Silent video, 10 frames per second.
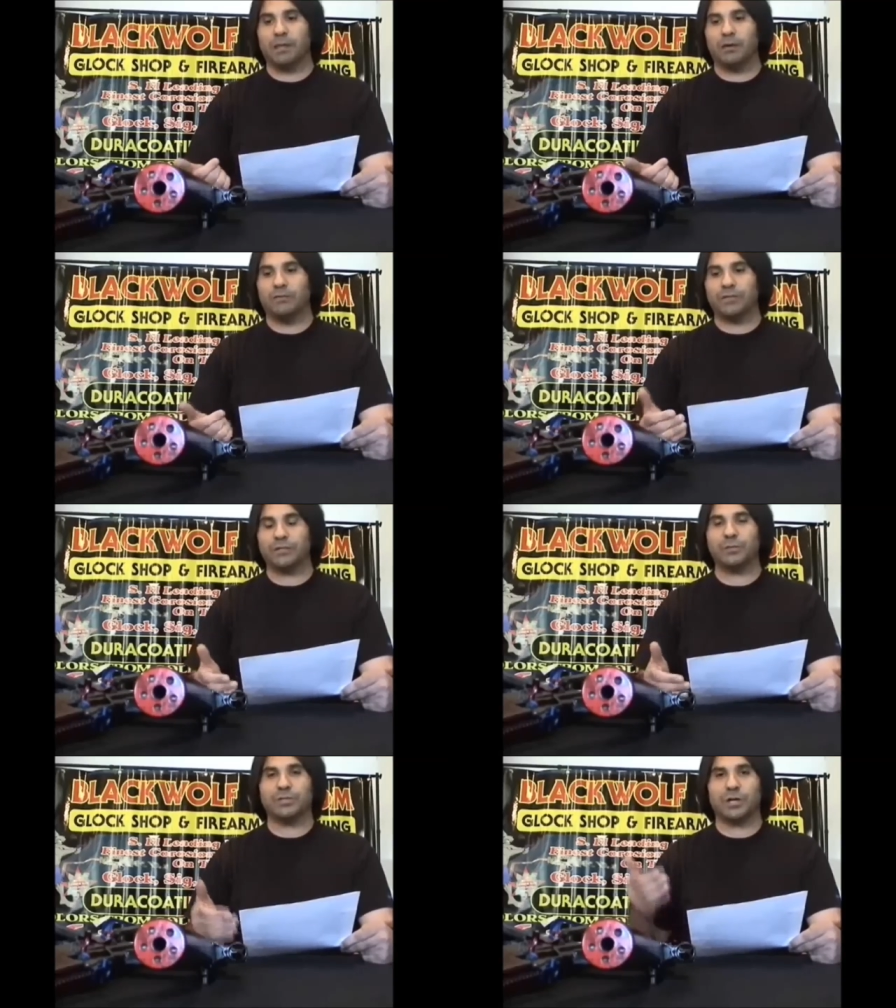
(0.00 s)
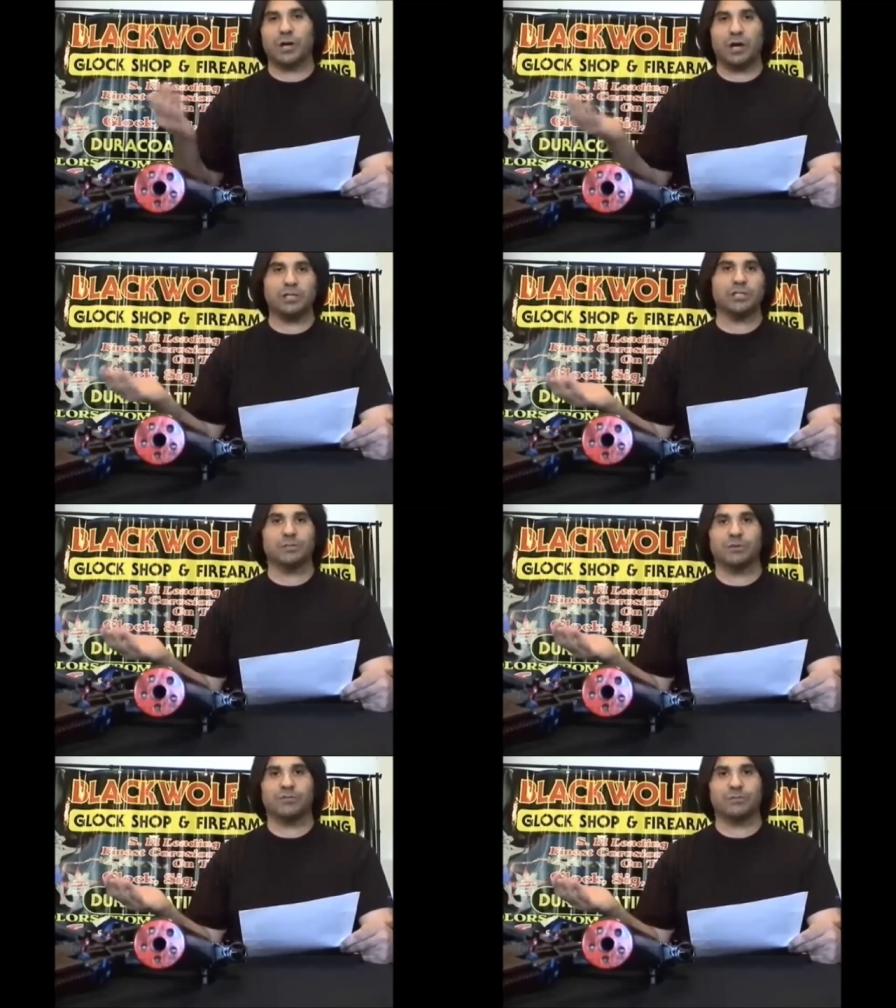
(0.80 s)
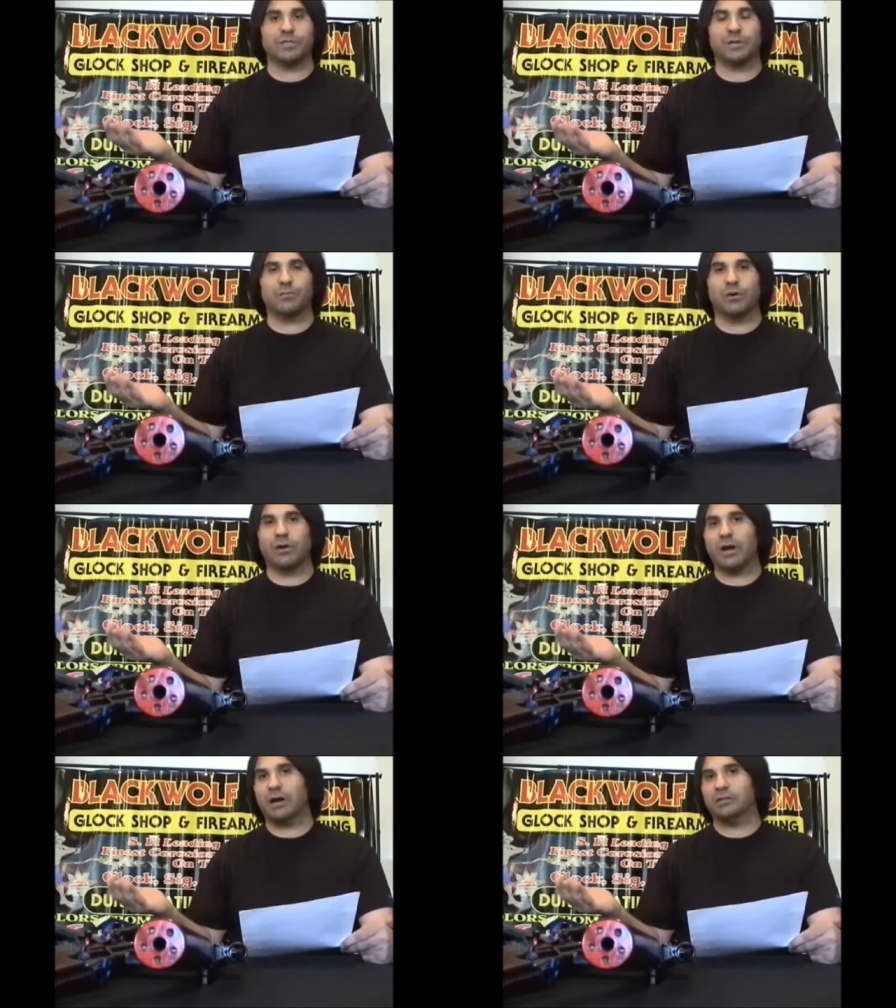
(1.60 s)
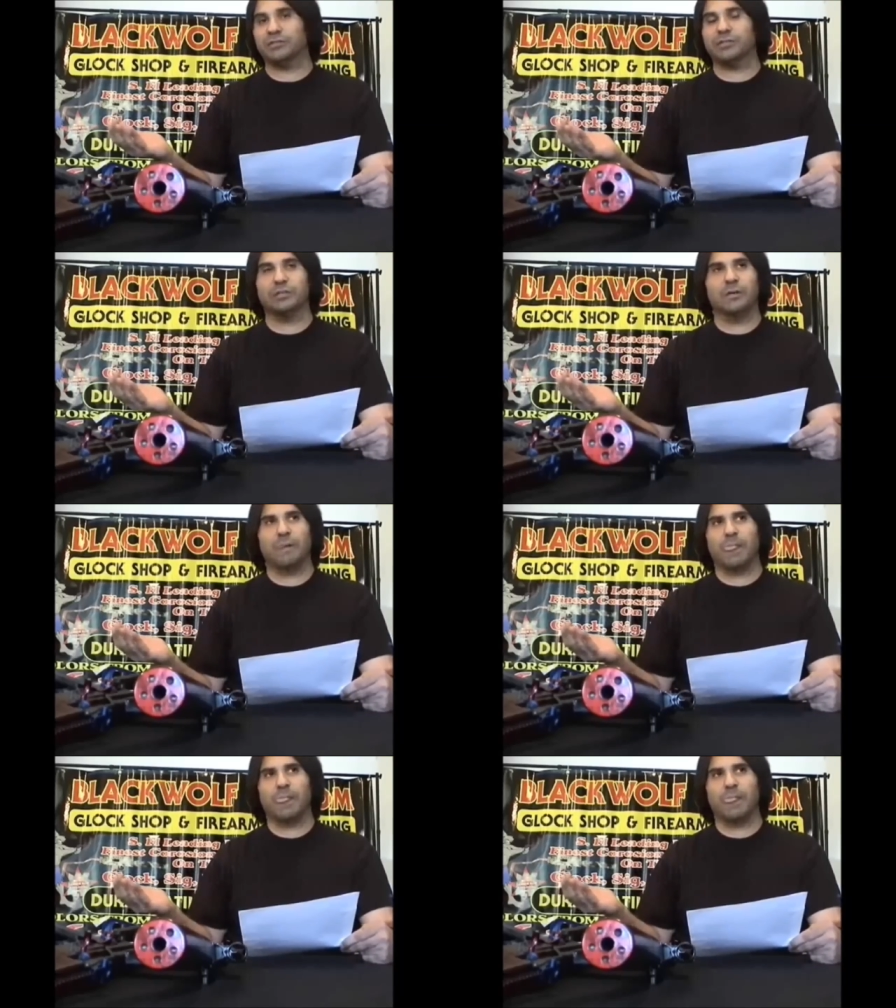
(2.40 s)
You know, if this was a customer from somewhere else,